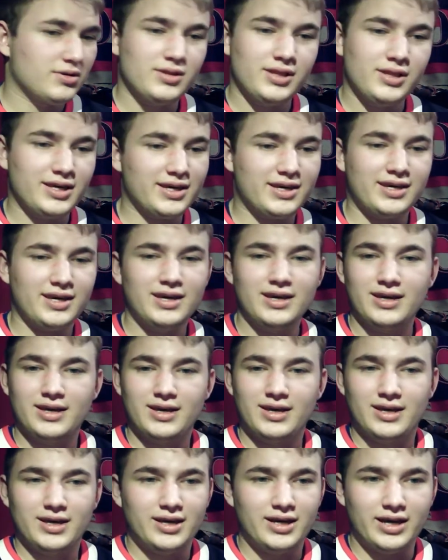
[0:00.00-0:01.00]
Like,
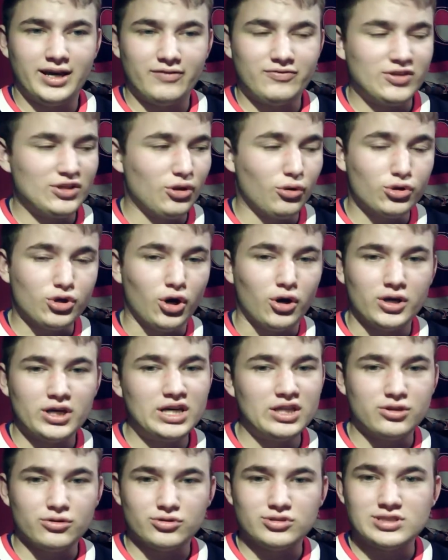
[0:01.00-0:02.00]
if they don't call
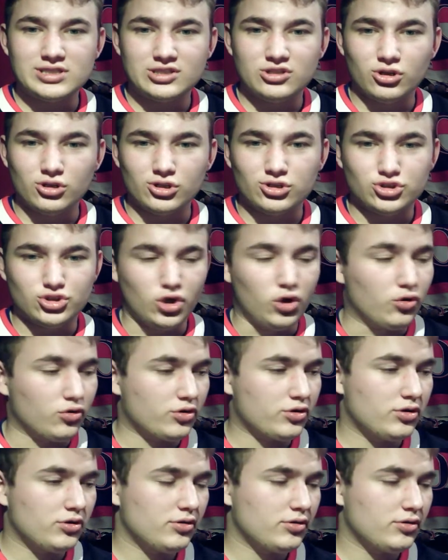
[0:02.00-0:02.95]
either, it's still a joke.